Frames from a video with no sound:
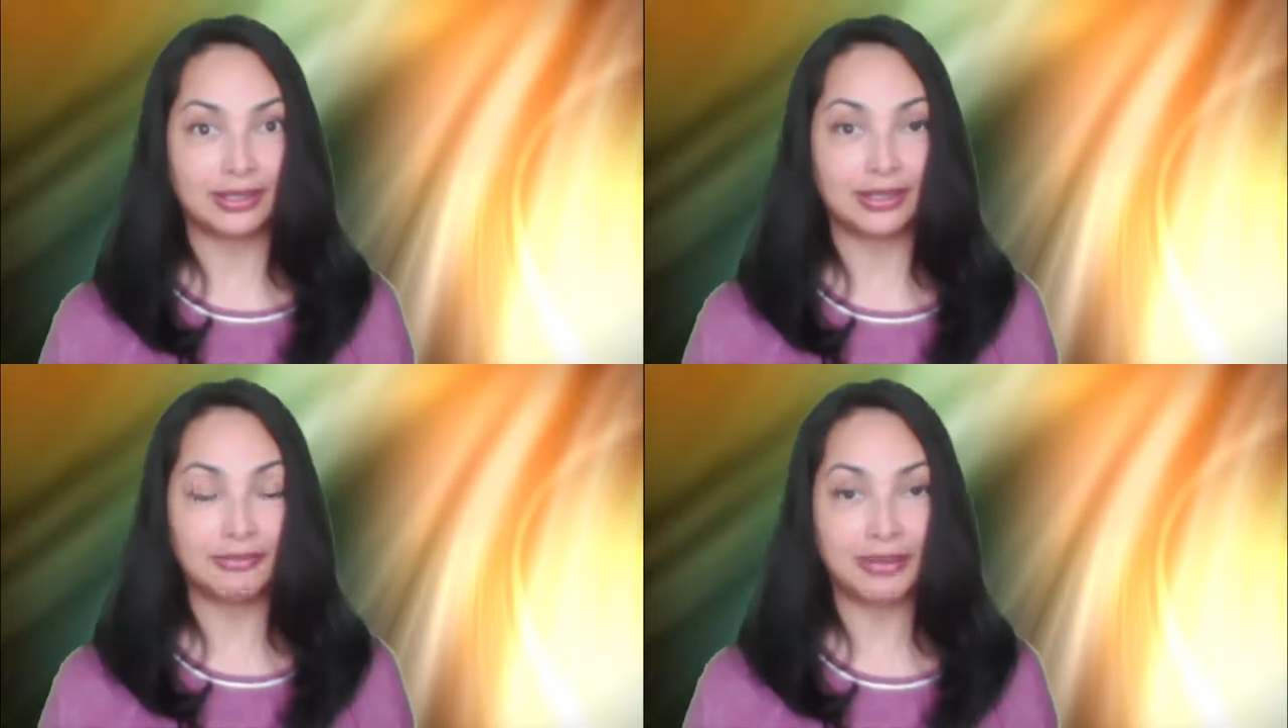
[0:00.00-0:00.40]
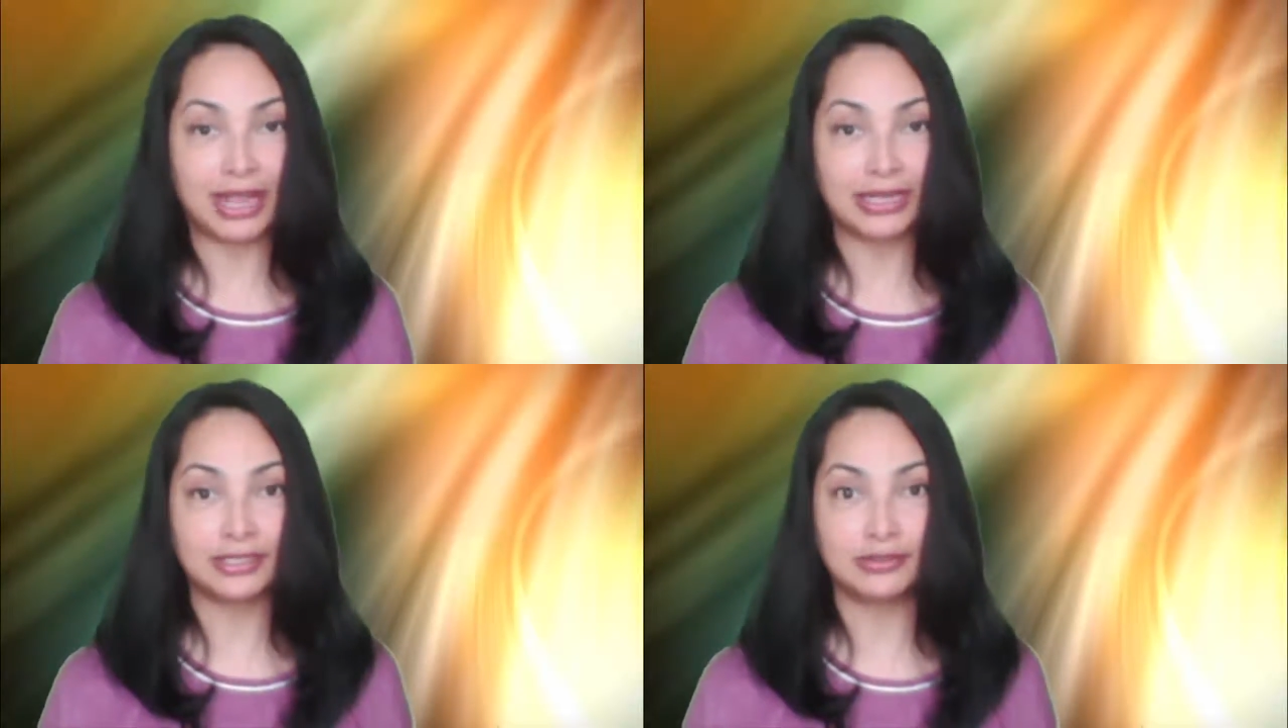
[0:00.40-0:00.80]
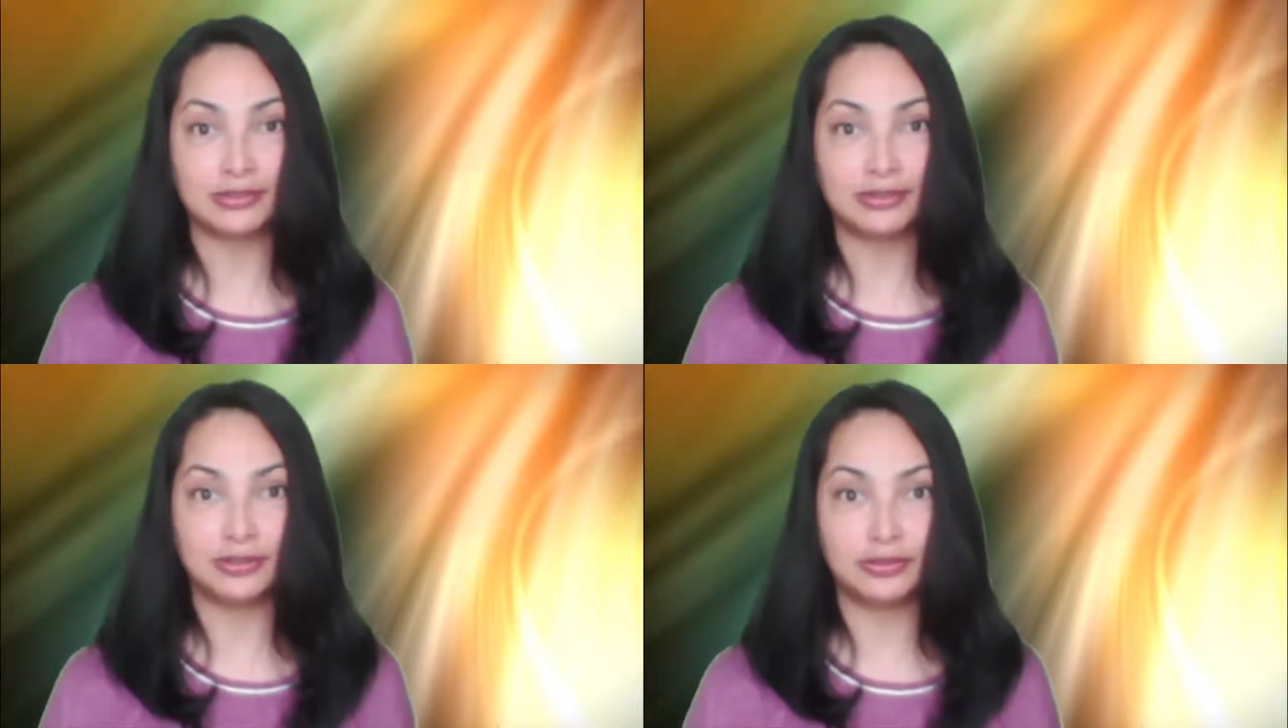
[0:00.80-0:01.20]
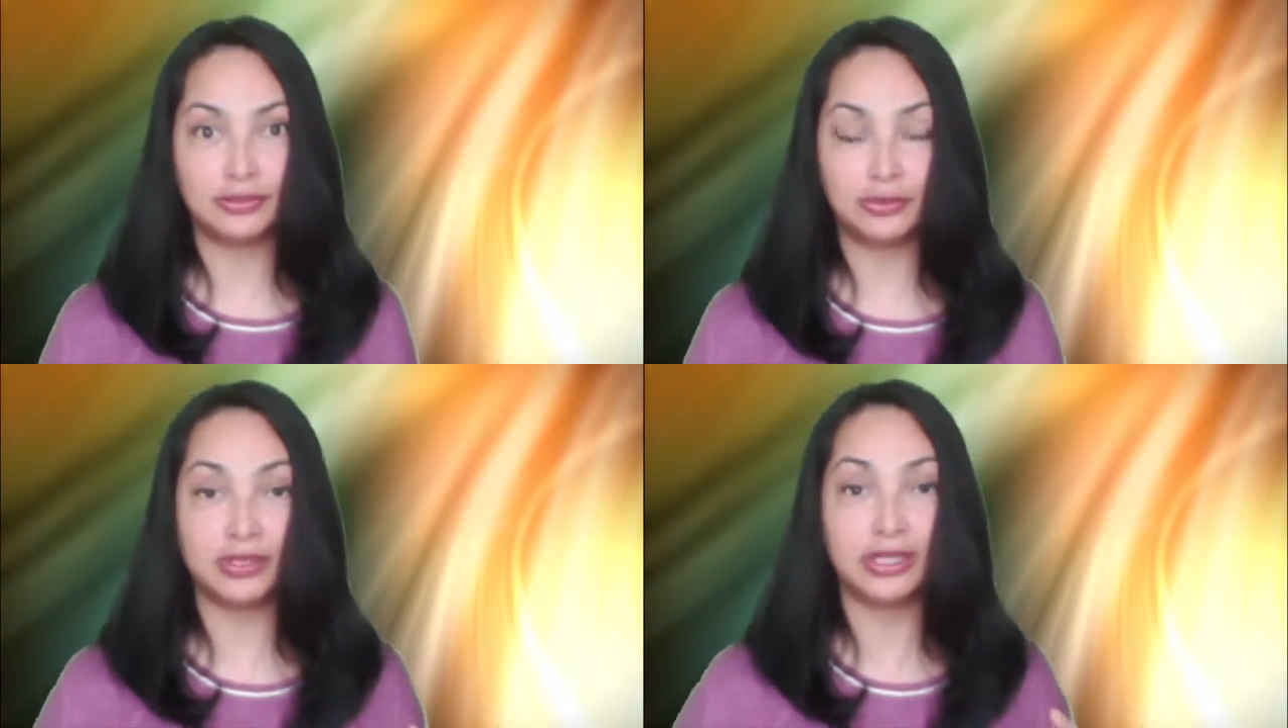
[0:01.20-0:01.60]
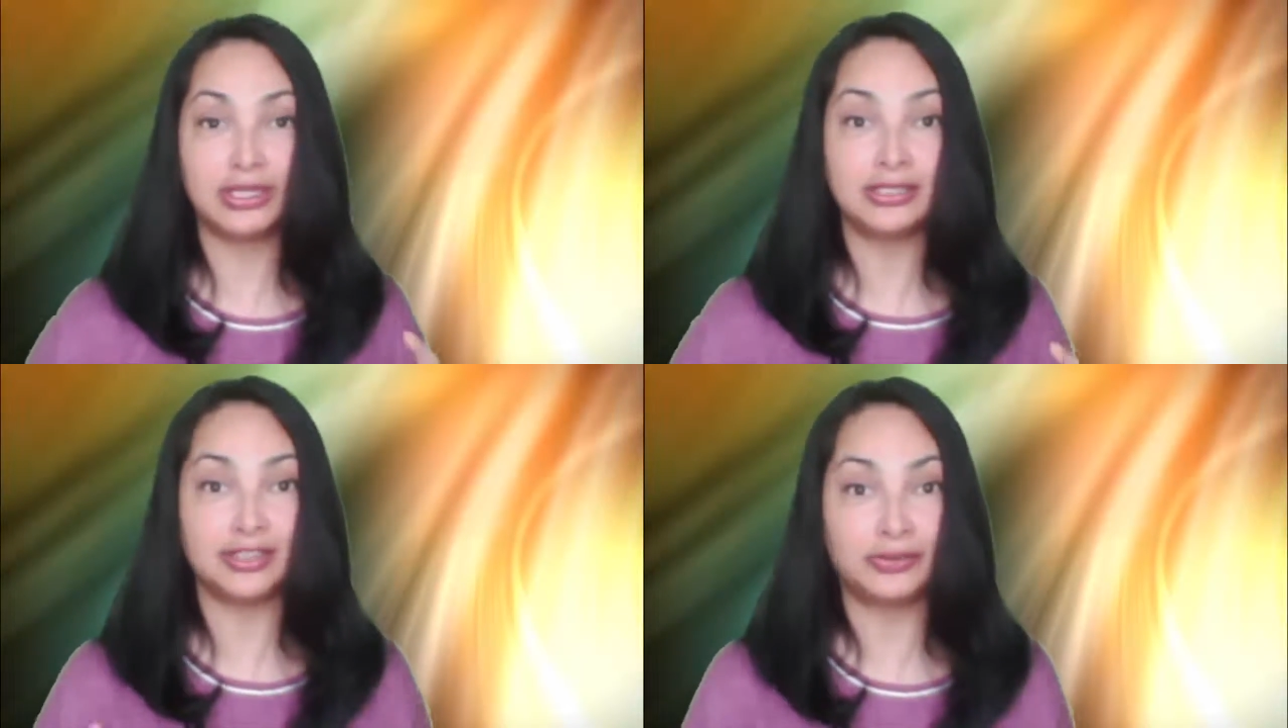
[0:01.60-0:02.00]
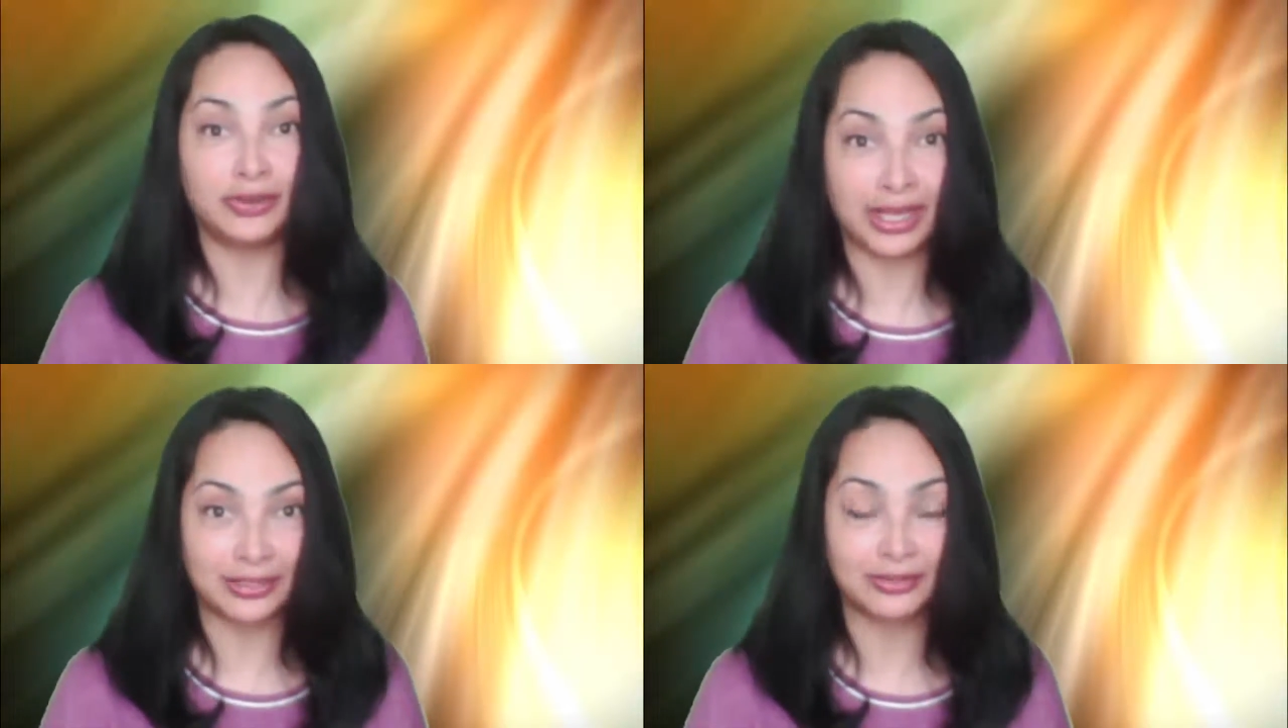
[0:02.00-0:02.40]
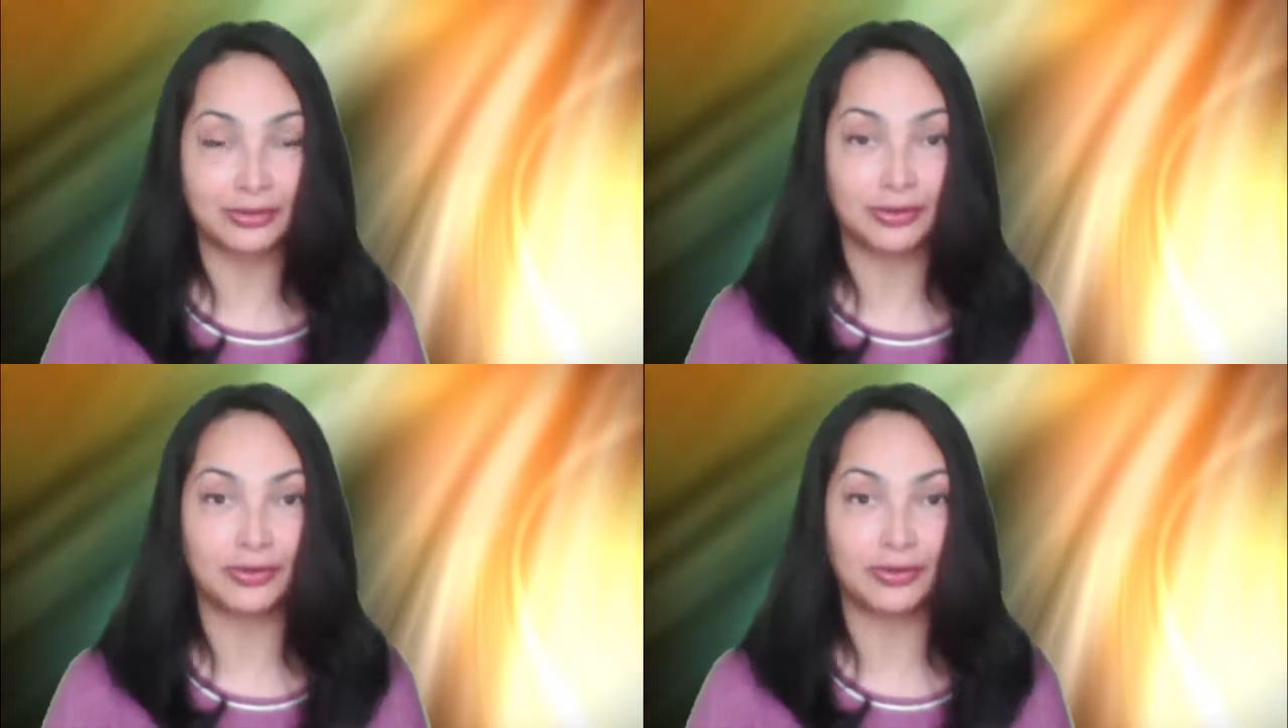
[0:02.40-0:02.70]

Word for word: In fact, you integrate